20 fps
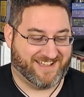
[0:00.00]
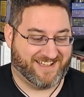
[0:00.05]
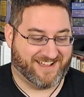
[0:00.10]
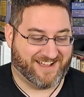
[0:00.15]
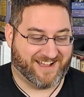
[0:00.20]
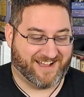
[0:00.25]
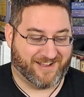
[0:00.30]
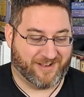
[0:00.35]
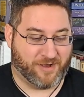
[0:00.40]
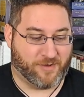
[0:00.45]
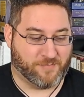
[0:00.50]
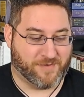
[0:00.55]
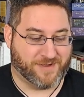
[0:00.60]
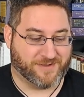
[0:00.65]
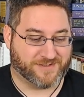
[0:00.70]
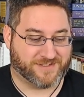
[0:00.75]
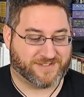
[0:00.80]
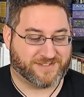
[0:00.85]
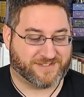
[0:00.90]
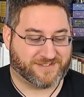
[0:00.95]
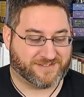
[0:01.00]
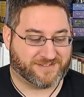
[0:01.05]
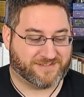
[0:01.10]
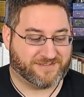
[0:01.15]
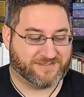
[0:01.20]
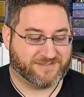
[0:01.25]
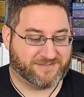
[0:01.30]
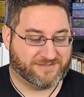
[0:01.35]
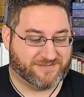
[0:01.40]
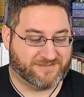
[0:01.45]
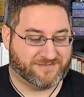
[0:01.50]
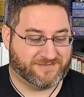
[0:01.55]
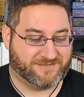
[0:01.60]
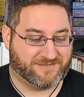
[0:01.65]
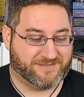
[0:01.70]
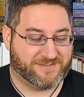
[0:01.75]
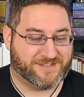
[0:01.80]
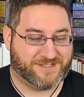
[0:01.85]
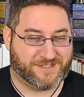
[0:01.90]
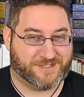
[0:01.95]
Uh, almost
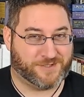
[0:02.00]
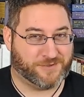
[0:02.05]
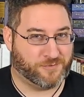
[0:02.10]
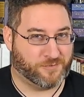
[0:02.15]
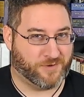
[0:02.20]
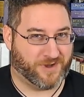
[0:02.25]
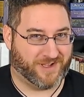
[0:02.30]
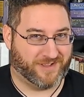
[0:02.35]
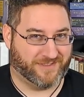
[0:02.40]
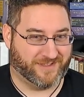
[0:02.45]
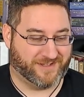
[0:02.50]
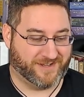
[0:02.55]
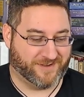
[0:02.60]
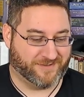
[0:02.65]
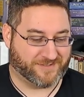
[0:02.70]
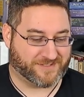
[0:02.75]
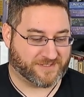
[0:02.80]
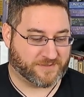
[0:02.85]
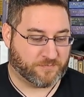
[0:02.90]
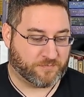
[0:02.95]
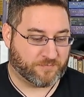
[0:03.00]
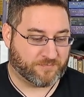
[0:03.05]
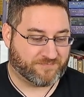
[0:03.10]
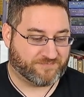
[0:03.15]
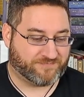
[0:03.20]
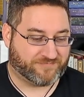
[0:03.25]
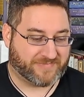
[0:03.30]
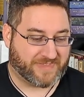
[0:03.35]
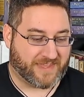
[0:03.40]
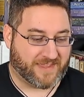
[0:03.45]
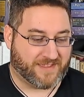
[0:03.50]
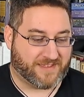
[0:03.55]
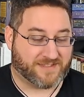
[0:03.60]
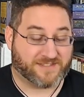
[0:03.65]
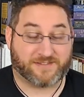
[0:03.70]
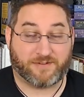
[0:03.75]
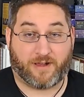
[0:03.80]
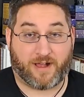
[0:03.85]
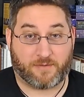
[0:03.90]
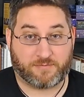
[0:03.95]
two on the nose.
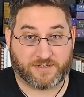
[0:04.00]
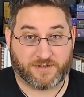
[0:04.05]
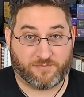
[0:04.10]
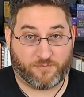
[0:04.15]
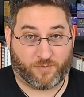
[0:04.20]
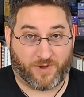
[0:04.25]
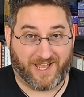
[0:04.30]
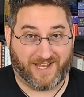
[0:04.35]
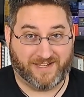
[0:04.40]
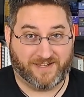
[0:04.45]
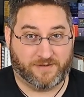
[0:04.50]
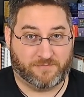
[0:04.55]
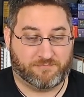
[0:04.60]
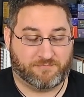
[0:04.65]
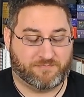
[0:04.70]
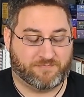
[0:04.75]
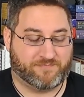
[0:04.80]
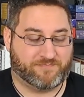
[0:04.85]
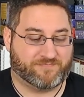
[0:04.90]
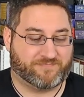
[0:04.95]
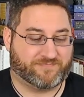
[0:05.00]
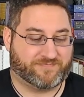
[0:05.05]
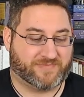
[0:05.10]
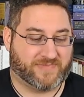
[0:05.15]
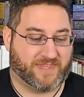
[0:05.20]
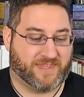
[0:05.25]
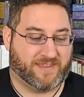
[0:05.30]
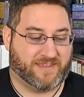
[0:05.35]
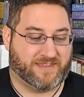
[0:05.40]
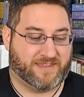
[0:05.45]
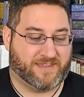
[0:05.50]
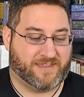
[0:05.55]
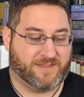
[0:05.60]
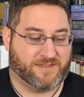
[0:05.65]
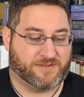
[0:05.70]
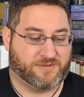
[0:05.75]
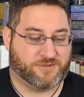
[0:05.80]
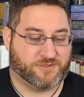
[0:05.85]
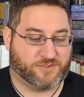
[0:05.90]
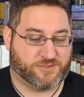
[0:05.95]
So, option one
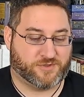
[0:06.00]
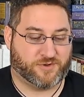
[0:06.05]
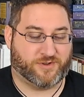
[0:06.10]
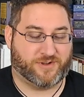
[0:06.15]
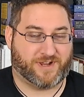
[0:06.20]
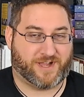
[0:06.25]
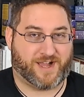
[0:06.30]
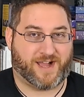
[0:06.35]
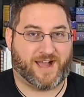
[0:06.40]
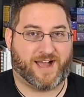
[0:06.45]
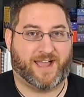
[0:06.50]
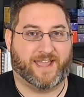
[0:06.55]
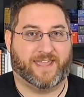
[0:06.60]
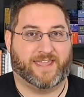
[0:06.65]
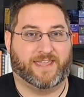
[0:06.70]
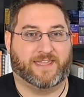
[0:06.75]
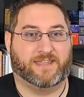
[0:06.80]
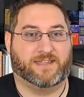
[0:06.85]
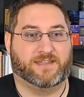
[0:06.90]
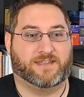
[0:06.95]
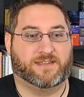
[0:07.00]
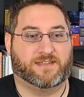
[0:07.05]
should I